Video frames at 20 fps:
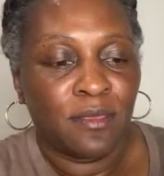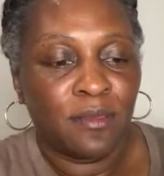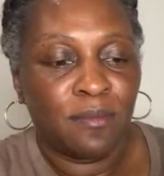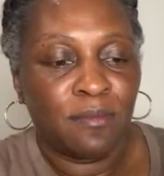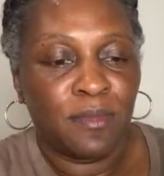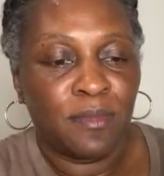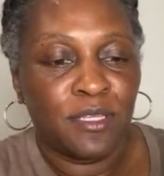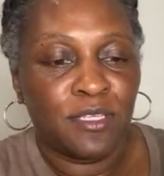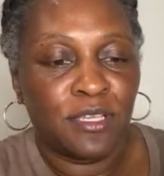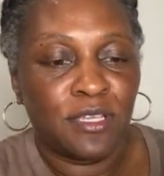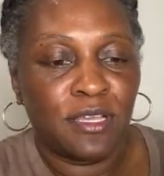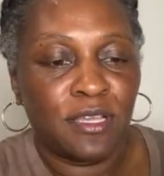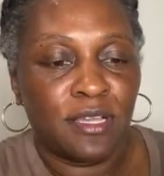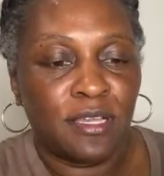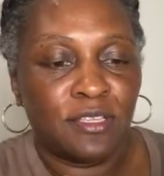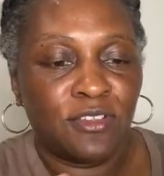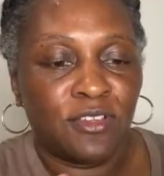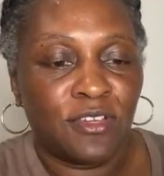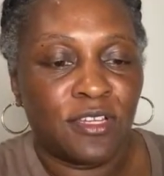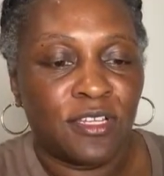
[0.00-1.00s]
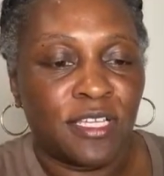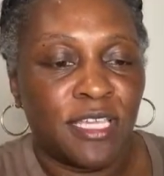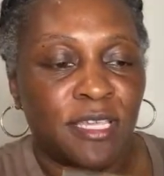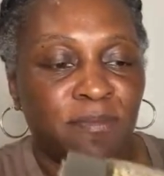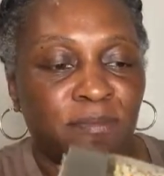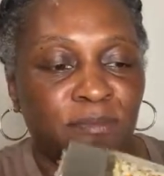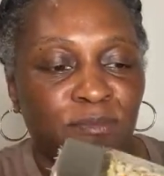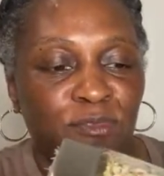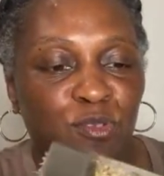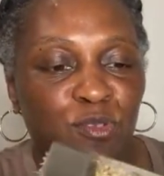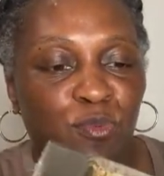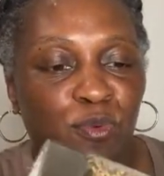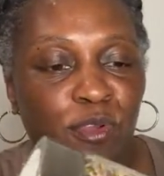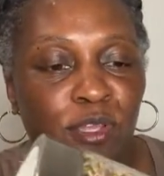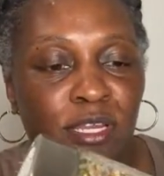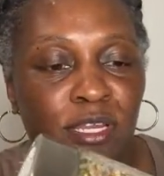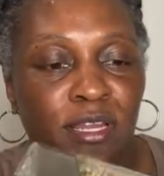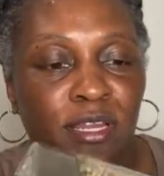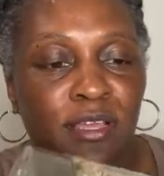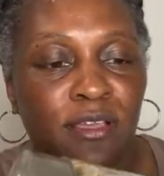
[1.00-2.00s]
But I try to keep them
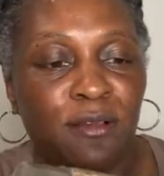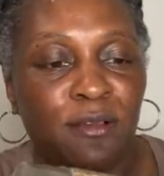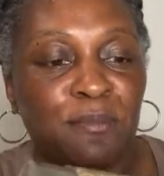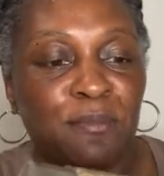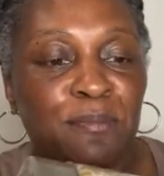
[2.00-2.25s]
spread out.